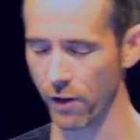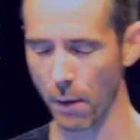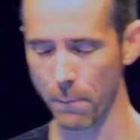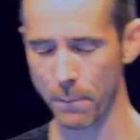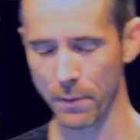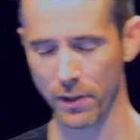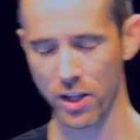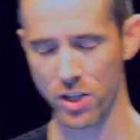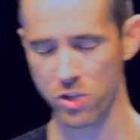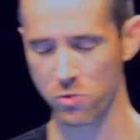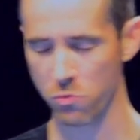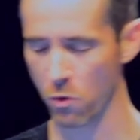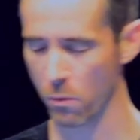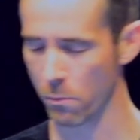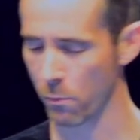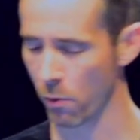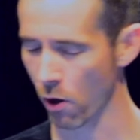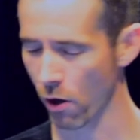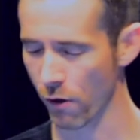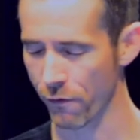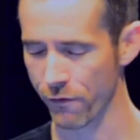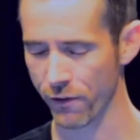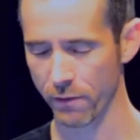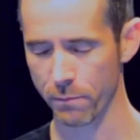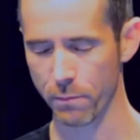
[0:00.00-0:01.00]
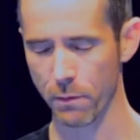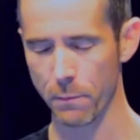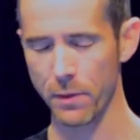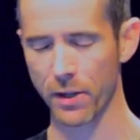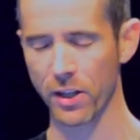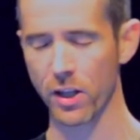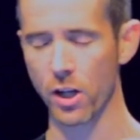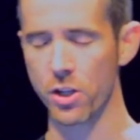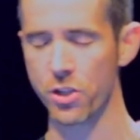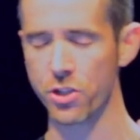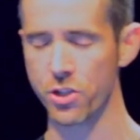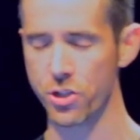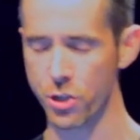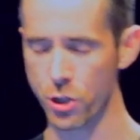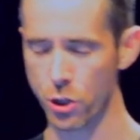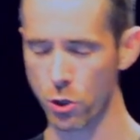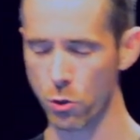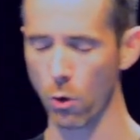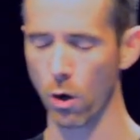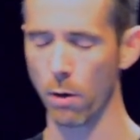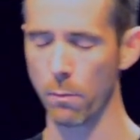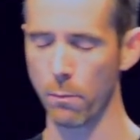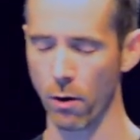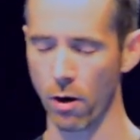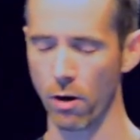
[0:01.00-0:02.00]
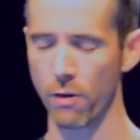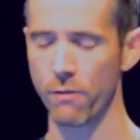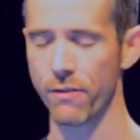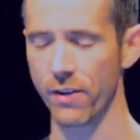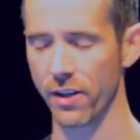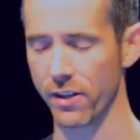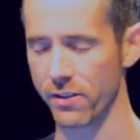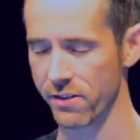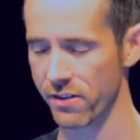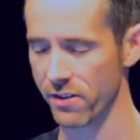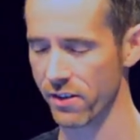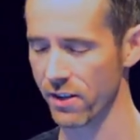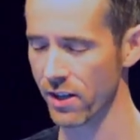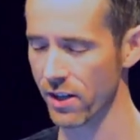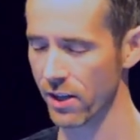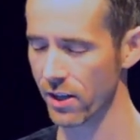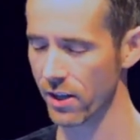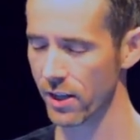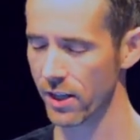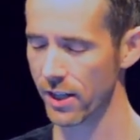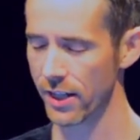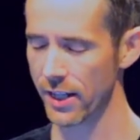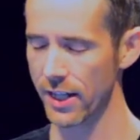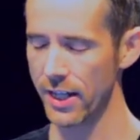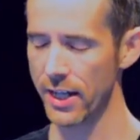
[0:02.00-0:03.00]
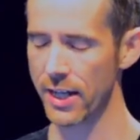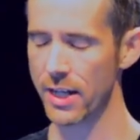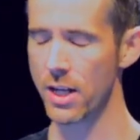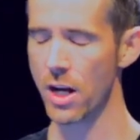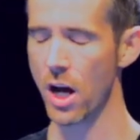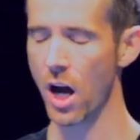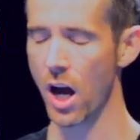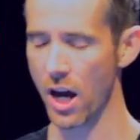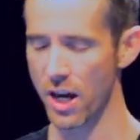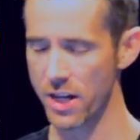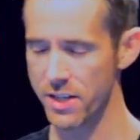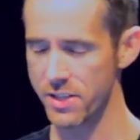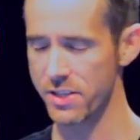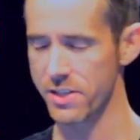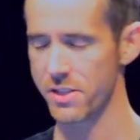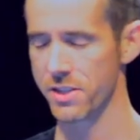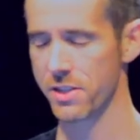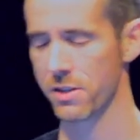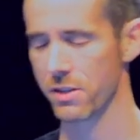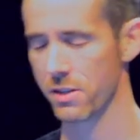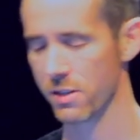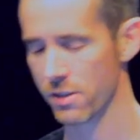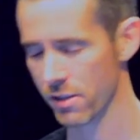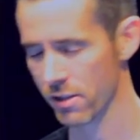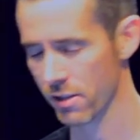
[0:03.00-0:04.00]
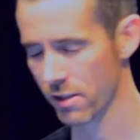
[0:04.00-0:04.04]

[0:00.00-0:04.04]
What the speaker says: not because we're perfect, but because you are perfect in us.